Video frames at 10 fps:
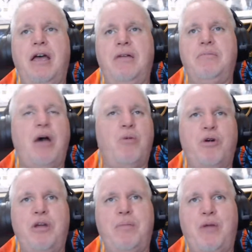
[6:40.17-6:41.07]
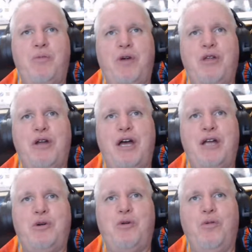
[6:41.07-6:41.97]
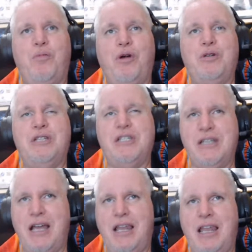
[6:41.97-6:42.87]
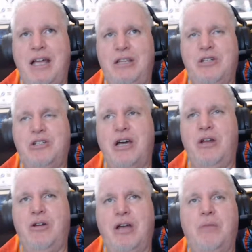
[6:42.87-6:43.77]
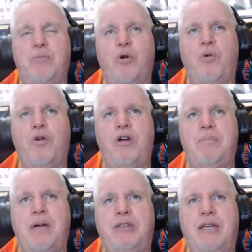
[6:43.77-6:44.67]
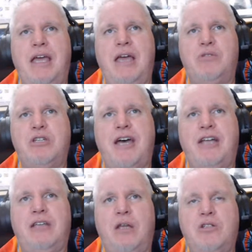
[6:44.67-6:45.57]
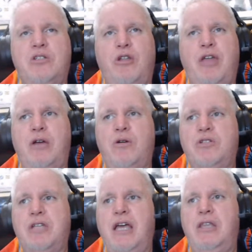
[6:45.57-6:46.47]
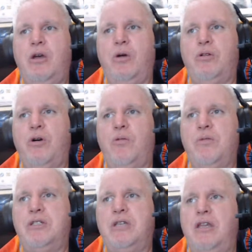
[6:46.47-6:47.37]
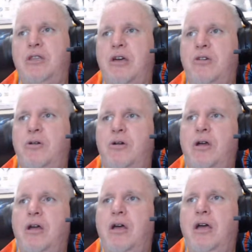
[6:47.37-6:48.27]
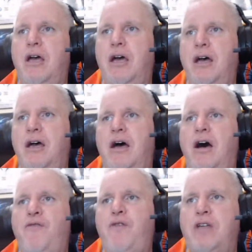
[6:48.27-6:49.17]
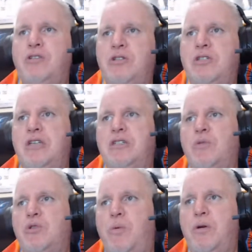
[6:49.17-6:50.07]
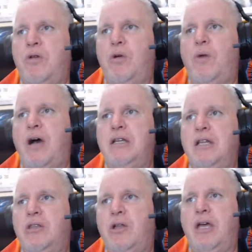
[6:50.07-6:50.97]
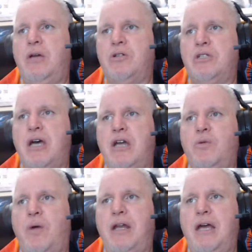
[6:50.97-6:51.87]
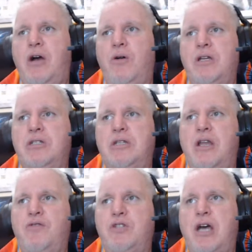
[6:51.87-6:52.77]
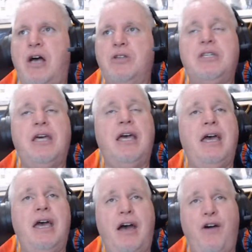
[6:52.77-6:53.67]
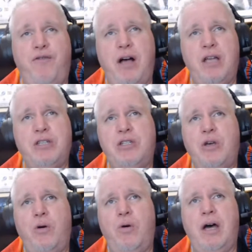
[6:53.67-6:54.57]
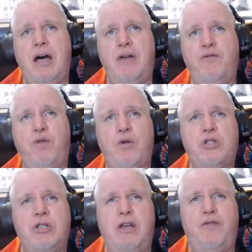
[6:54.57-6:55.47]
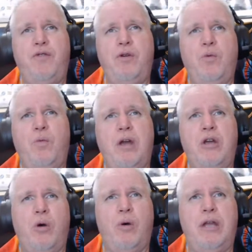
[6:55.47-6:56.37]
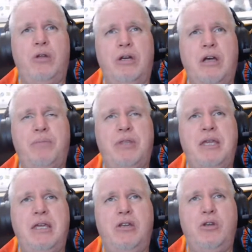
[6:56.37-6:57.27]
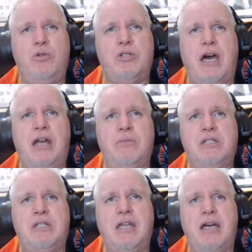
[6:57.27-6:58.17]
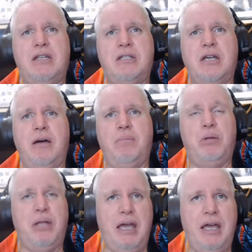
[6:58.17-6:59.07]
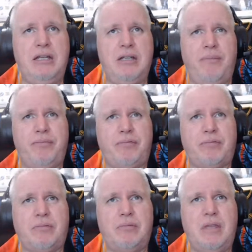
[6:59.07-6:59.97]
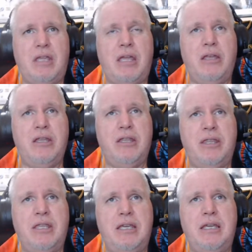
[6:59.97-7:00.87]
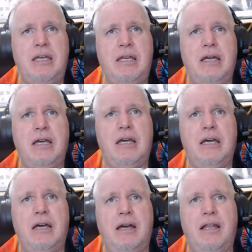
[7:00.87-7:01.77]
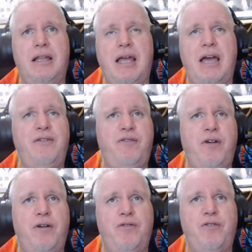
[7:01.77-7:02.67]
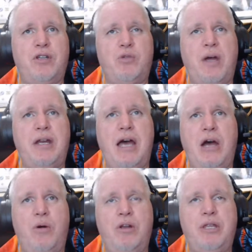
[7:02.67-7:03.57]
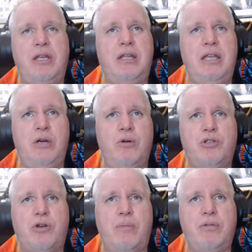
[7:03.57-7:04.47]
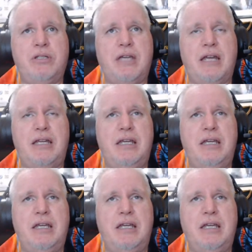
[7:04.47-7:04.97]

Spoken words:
not worried about whether or not Cool Bro does not like The Shining or not. More worried about the game tonight. That is the Lakers and the Oklahoma City Thunder. Alfonso says, I was wondering why didn't the Lakers sign Dwight Howard instead of Giles? Alfonso, unfortunately, if you want to go ahead and look up the news items that plagued the life of Dwight Howard, the legal troubles that he